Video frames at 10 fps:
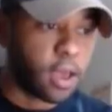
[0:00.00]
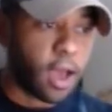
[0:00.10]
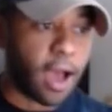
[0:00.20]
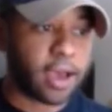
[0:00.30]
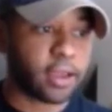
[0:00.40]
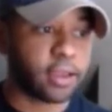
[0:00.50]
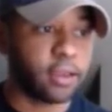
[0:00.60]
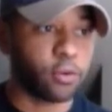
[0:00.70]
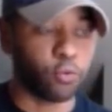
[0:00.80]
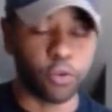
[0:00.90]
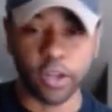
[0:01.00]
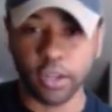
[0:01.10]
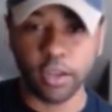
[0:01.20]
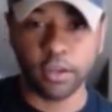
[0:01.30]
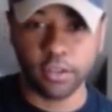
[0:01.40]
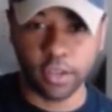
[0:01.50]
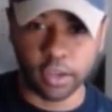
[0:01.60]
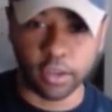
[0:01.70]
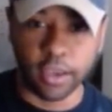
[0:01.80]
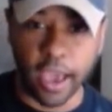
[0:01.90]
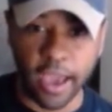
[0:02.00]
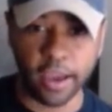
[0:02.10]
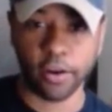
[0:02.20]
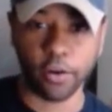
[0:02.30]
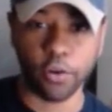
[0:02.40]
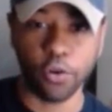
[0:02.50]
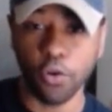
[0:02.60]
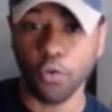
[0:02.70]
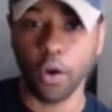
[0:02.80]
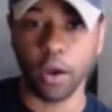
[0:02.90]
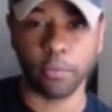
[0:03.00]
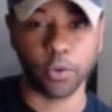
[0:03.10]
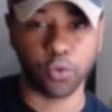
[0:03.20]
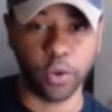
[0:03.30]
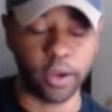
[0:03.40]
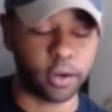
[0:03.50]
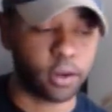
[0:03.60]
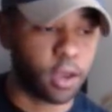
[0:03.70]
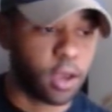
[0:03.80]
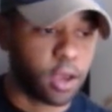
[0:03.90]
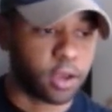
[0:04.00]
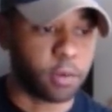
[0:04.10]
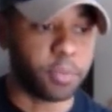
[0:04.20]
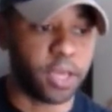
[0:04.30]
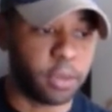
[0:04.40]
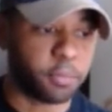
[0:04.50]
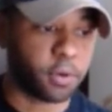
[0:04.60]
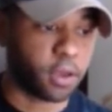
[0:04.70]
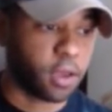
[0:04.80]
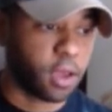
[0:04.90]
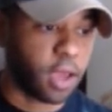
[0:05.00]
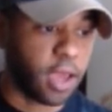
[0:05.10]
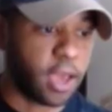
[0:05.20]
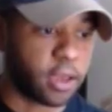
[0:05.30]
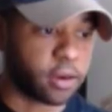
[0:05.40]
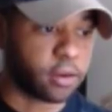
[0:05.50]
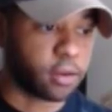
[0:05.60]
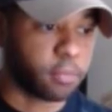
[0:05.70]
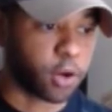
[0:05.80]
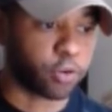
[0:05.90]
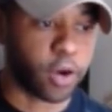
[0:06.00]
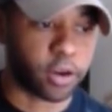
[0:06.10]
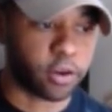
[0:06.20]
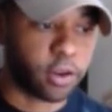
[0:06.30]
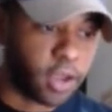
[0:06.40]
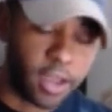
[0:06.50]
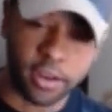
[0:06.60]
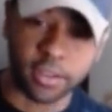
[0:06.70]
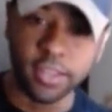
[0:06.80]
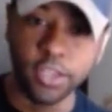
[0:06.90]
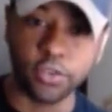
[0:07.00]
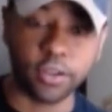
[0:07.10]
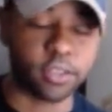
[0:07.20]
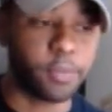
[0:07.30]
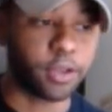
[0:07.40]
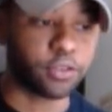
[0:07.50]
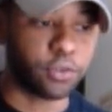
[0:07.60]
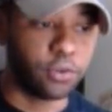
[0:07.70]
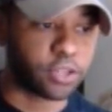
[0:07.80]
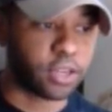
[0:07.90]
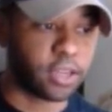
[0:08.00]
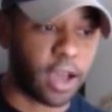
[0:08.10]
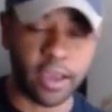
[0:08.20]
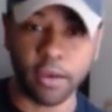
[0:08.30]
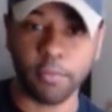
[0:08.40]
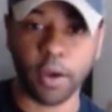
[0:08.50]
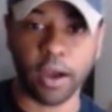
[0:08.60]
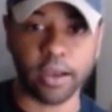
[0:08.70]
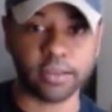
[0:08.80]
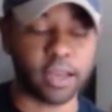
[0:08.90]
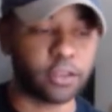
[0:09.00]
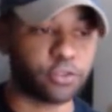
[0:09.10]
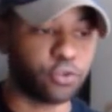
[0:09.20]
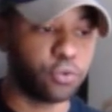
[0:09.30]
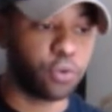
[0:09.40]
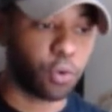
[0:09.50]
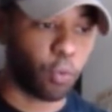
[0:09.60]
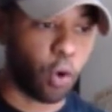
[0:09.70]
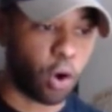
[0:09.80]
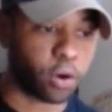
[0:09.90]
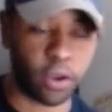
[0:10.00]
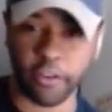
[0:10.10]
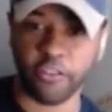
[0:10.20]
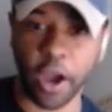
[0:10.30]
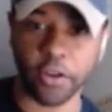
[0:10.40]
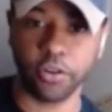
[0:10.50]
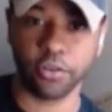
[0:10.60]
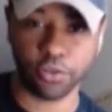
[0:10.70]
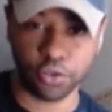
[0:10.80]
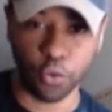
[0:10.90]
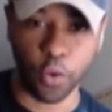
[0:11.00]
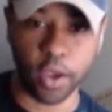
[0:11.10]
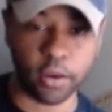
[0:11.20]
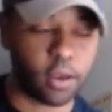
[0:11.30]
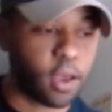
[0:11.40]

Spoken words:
I really didn't care who won between Khabib and McGregor. And it's interesting because usually I am biased. I do want a fighter to win.